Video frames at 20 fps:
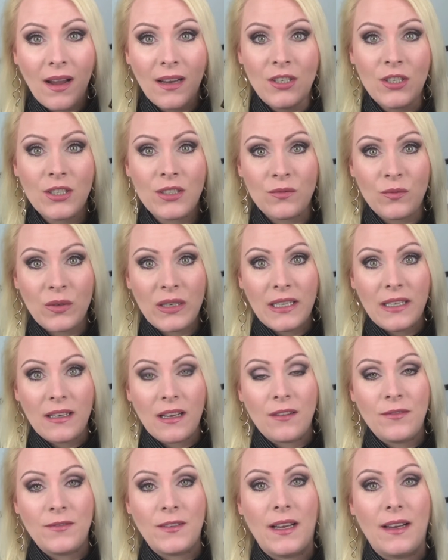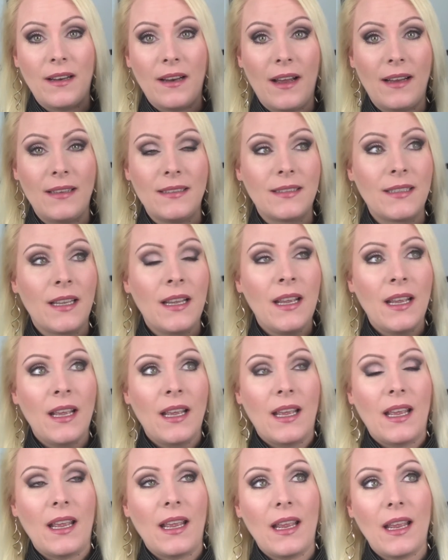I just really love that and
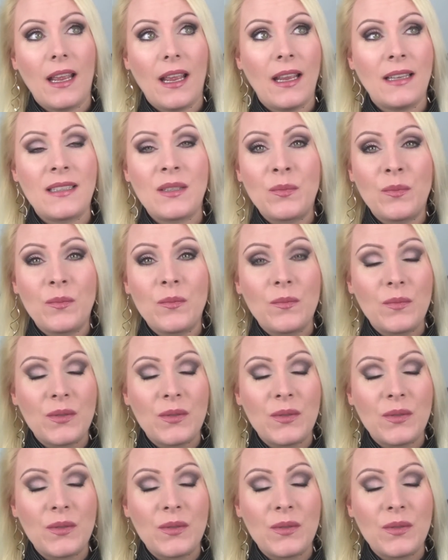it's